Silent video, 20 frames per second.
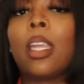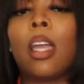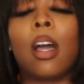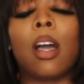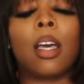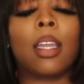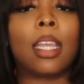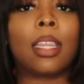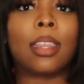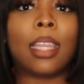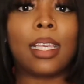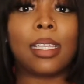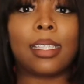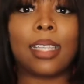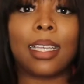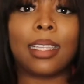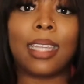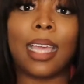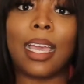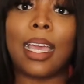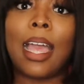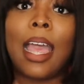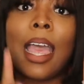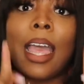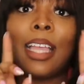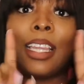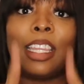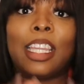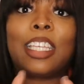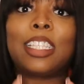on and things like that,
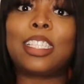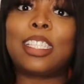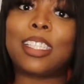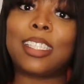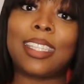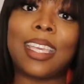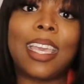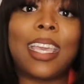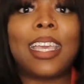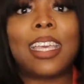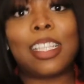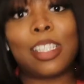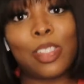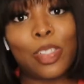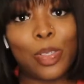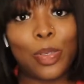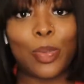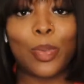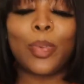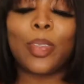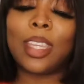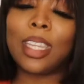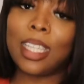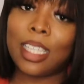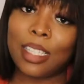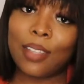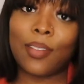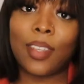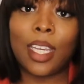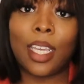let's just get into
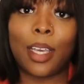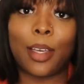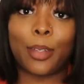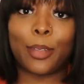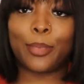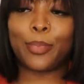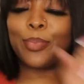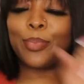this video.